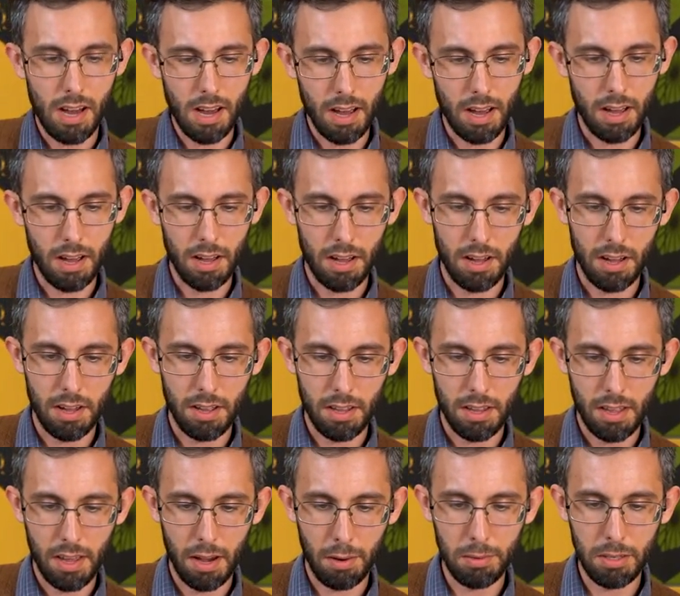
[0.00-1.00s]
Uh,
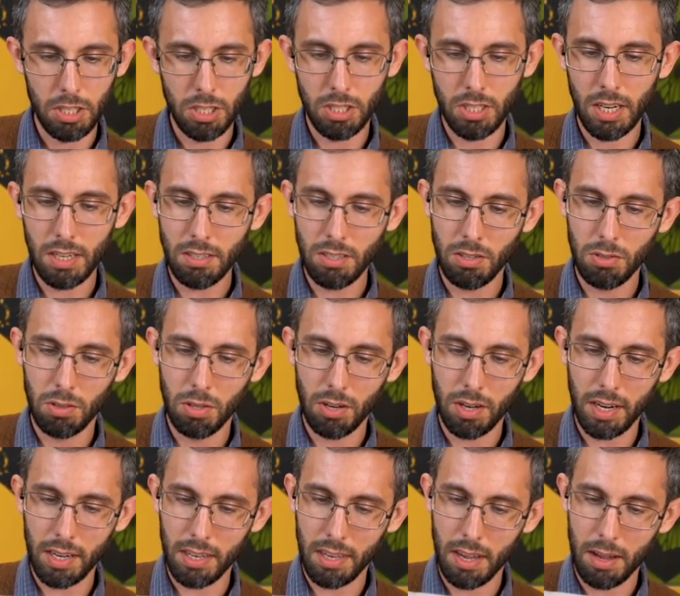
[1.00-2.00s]
I would suggest you
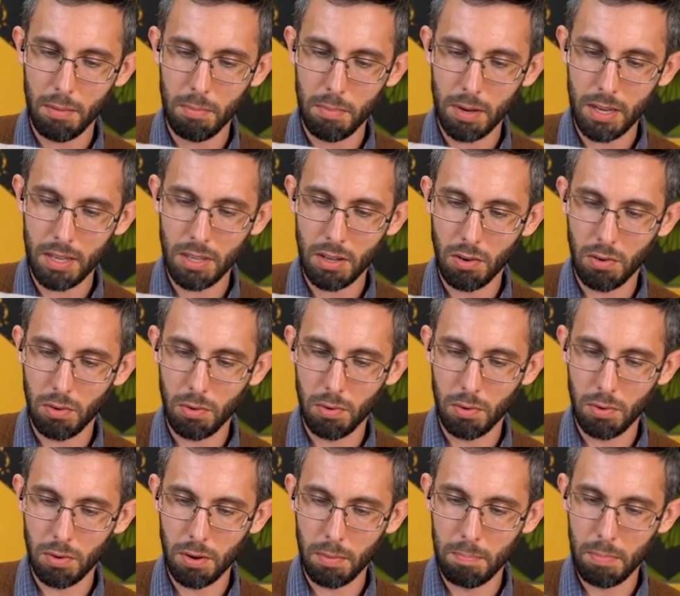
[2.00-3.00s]
look at them in the
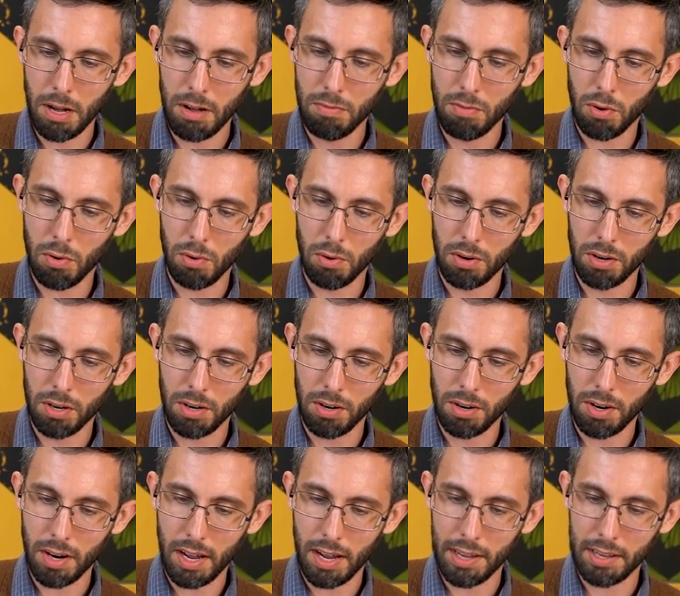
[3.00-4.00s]
above
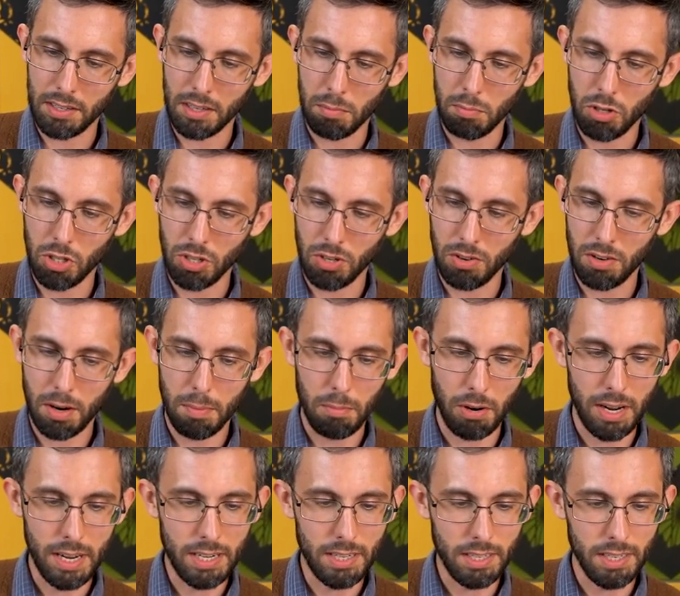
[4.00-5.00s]
order as I'm sure
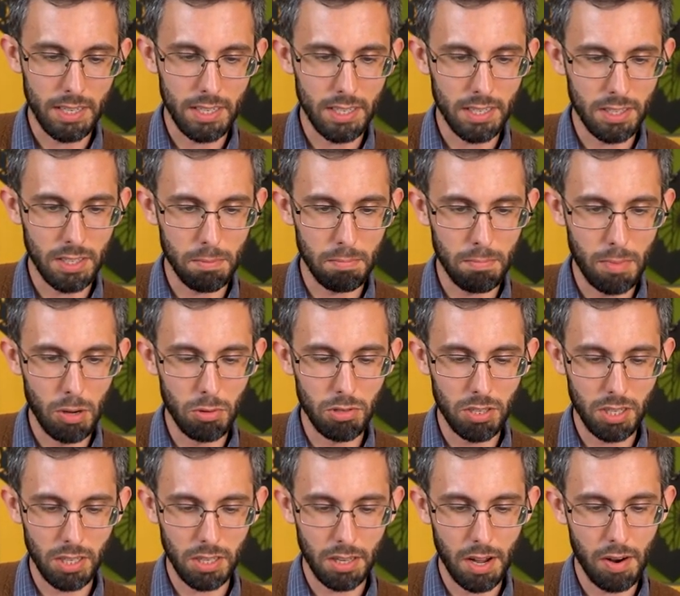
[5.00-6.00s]
number 18 is the
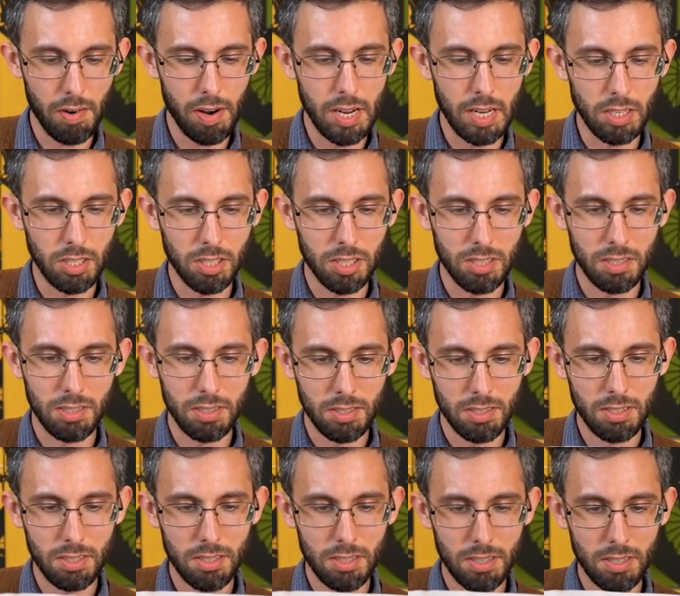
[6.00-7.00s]
most hilarious.
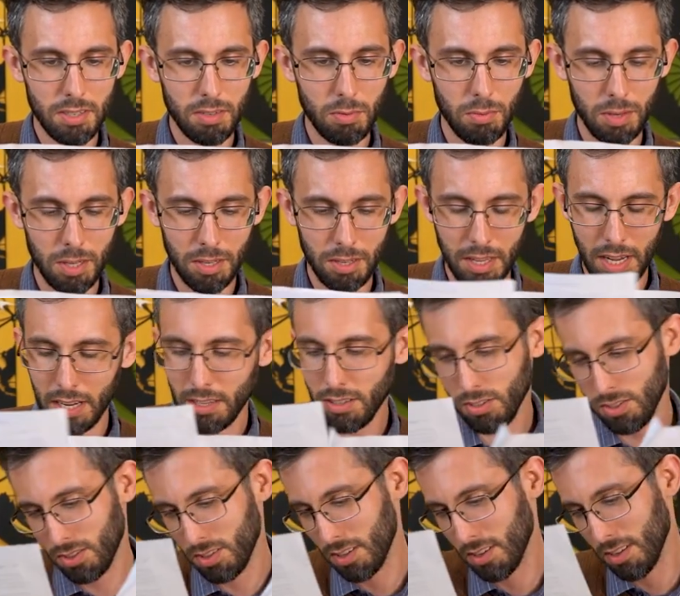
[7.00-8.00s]
Well,
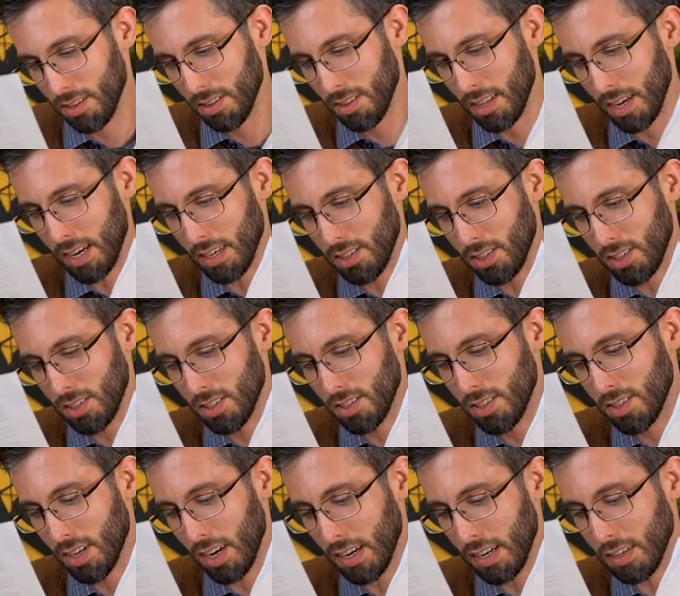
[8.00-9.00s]
that's that's
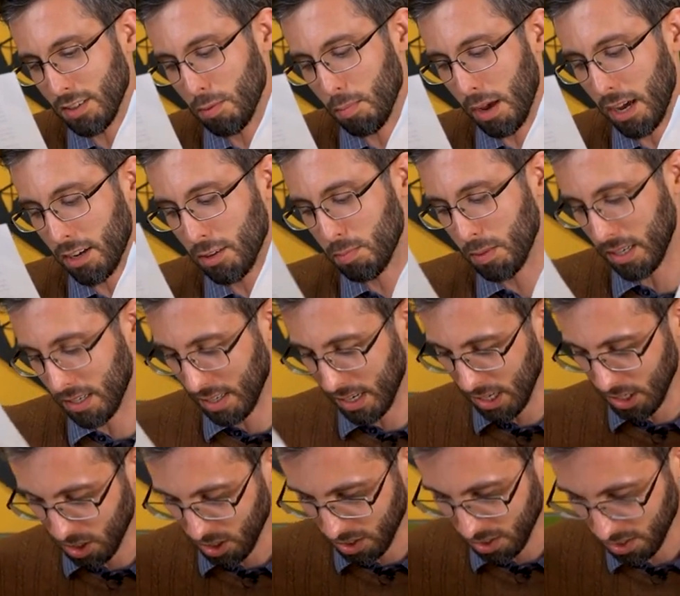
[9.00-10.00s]
setting some
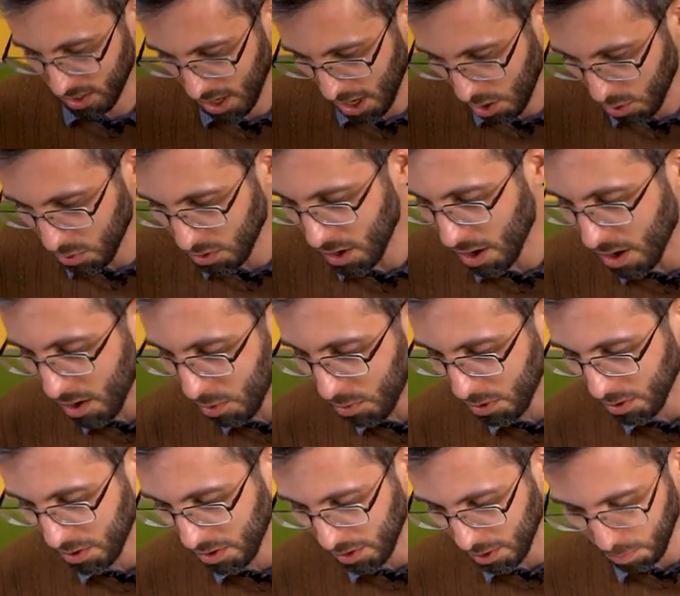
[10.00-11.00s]
expectations. Oh, the, oh,
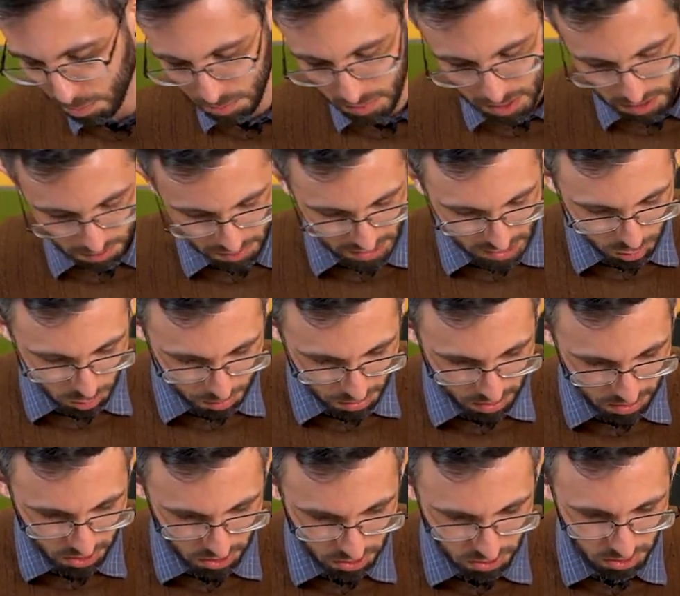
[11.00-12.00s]
the little individual
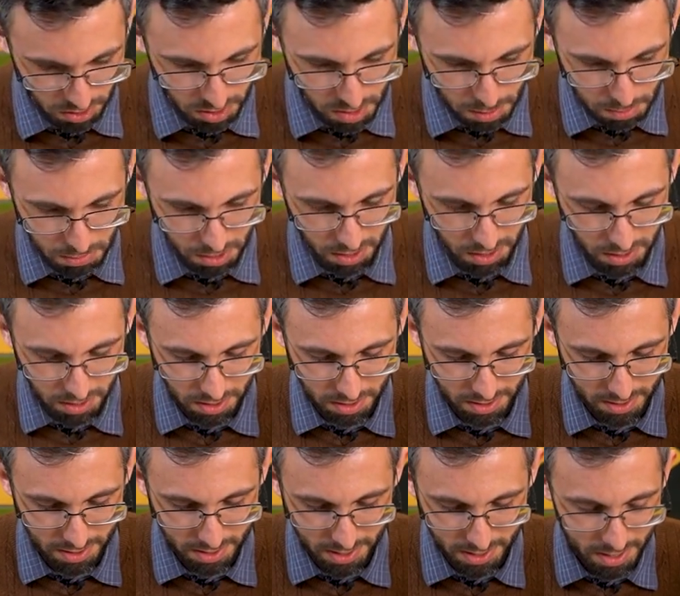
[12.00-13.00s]
parcels are numbered.
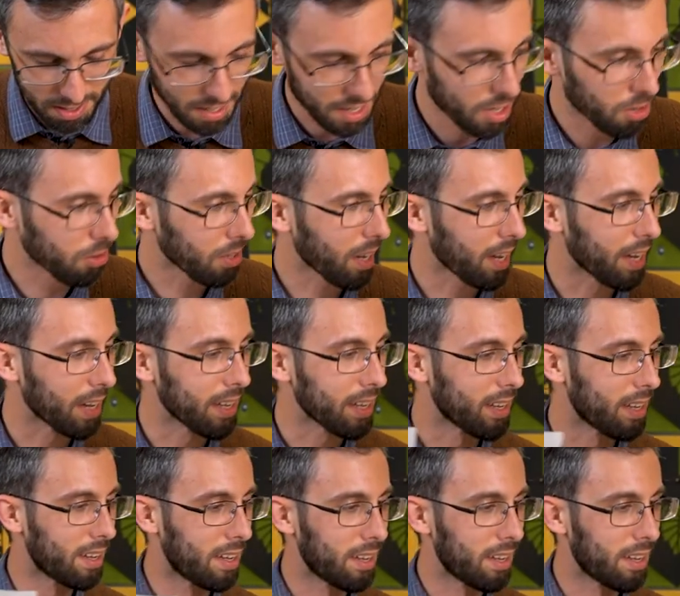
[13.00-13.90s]
Okay.